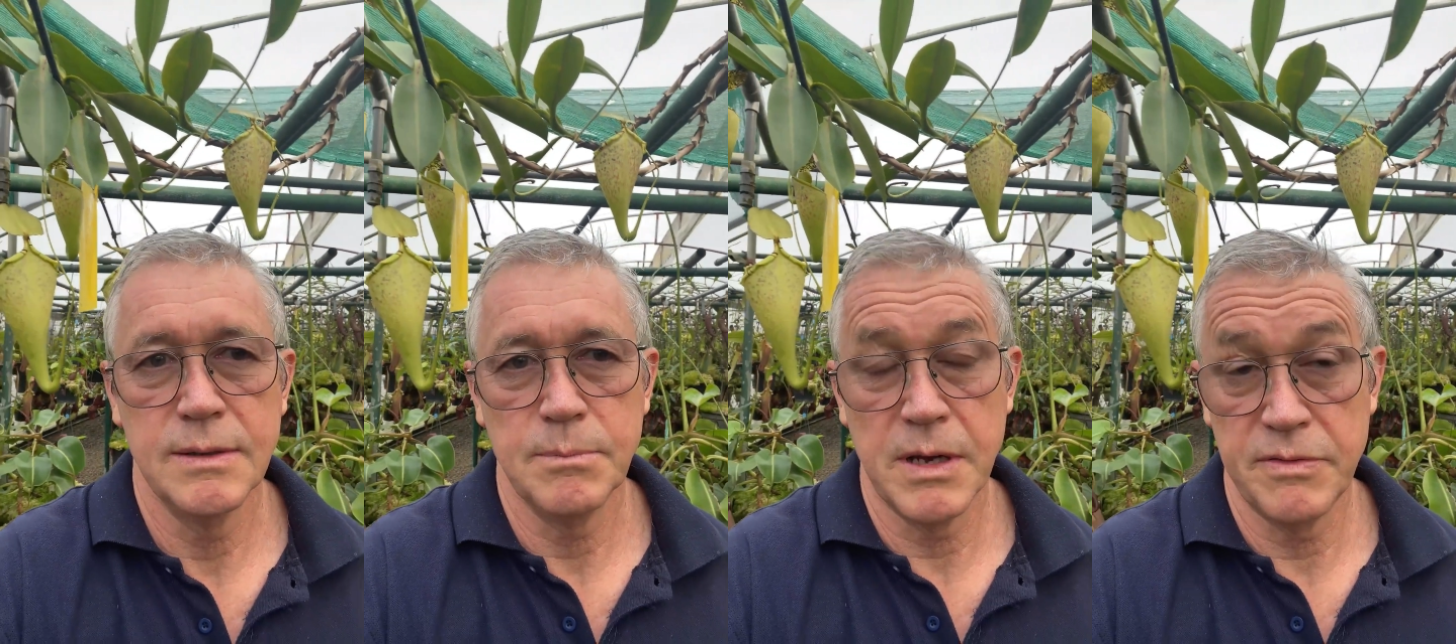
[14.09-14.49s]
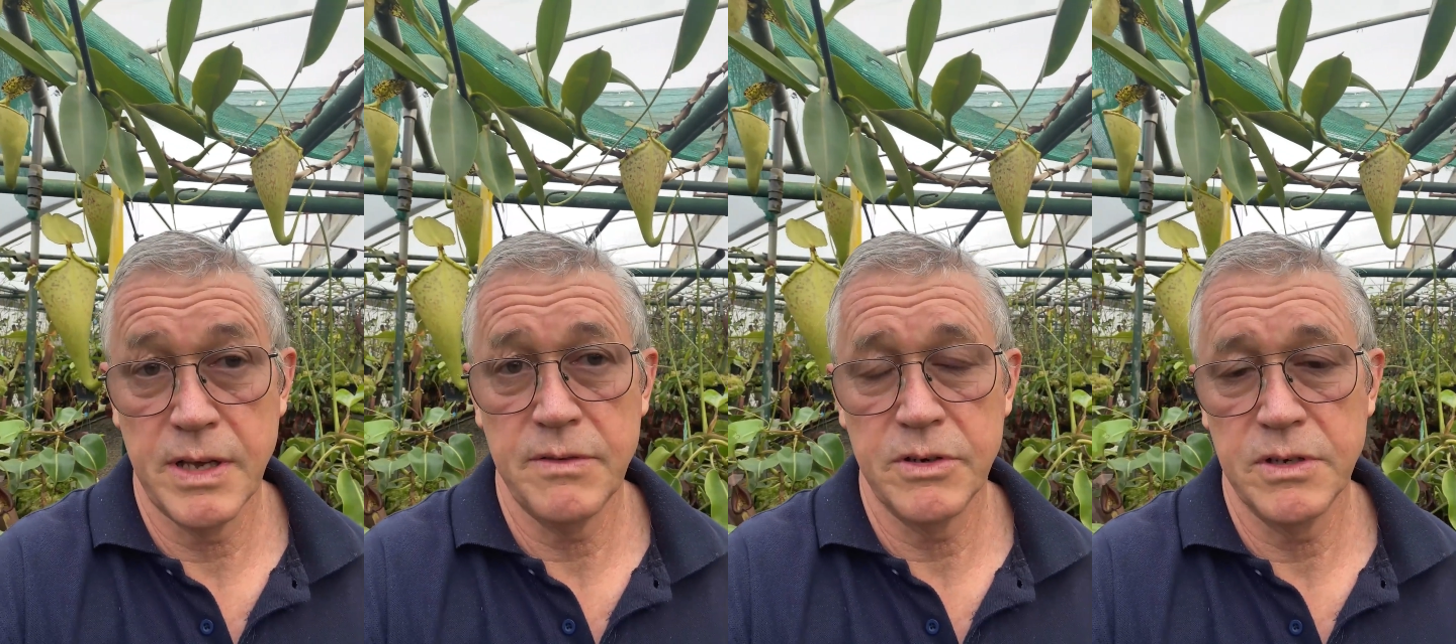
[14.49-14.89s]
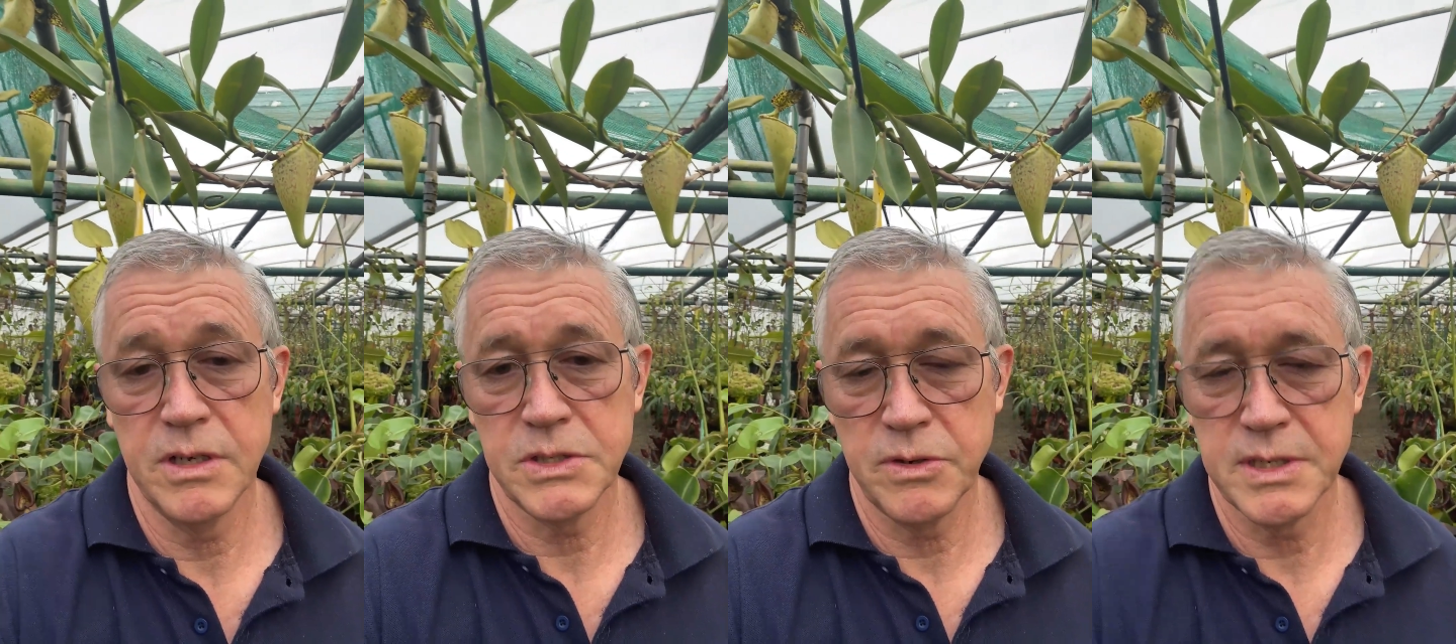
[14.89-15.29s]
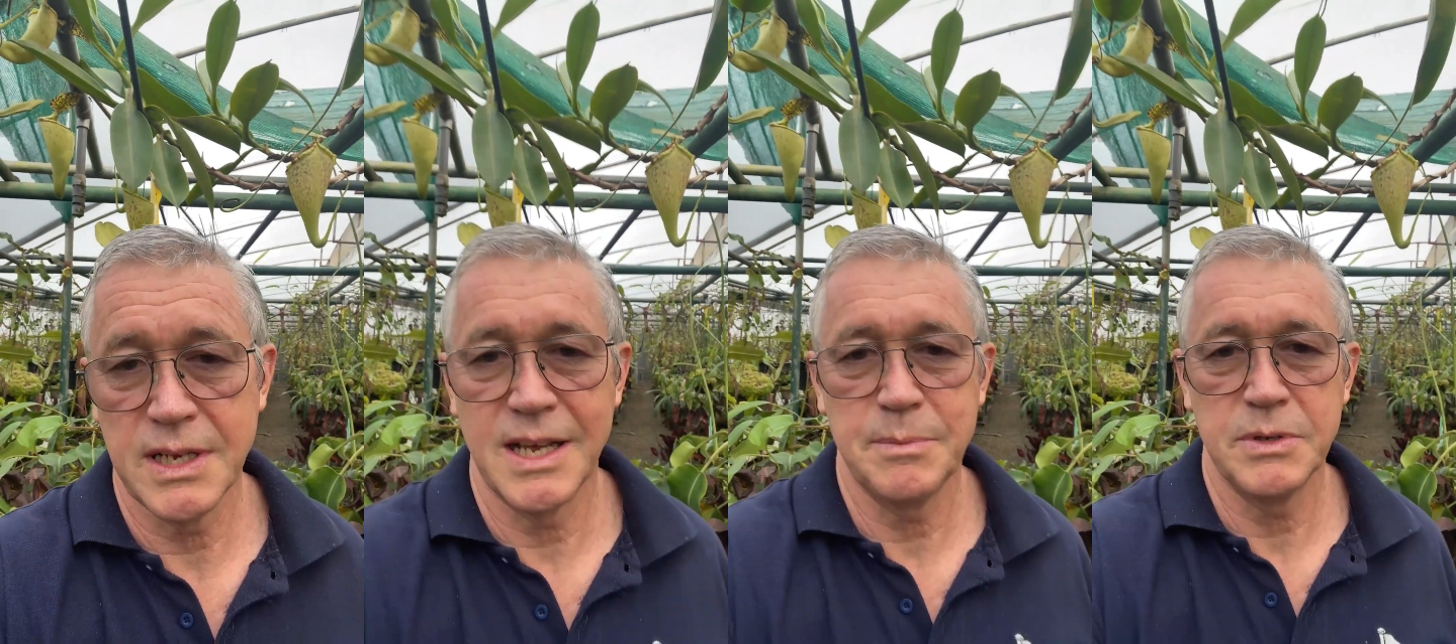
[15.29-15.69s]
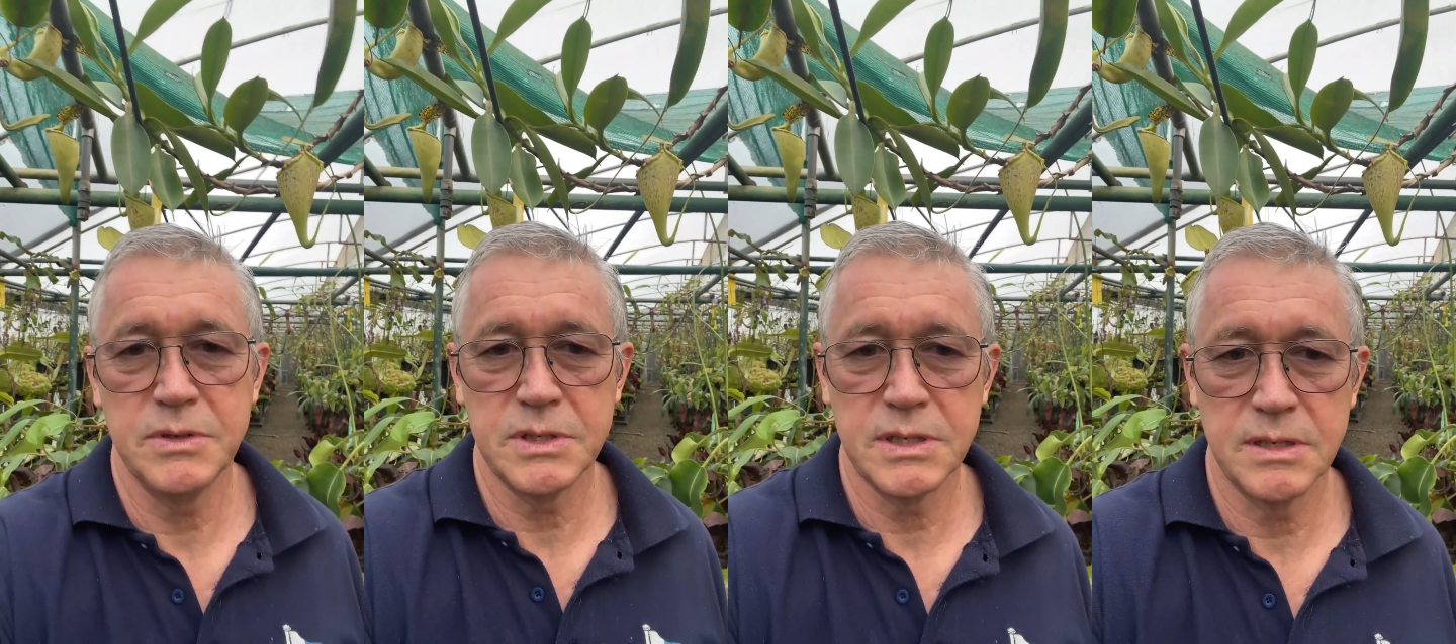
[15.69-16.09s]
My favorite nursery as it
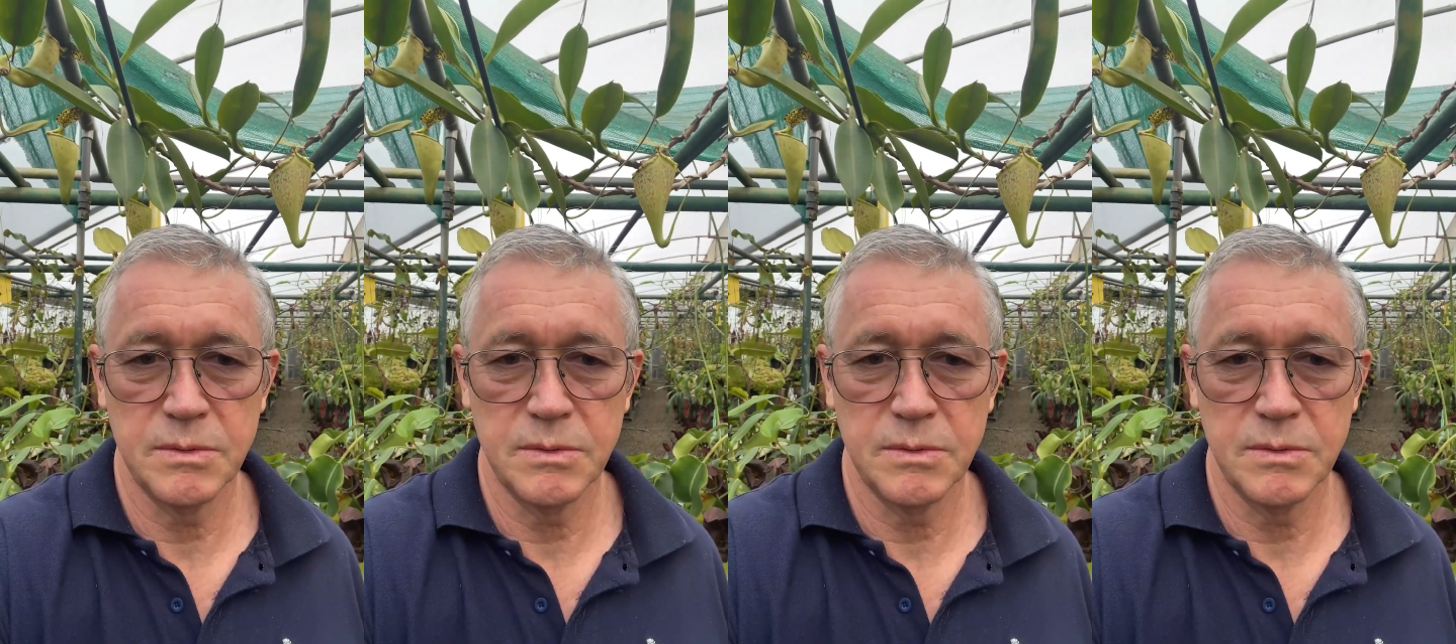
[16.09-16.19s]
happens.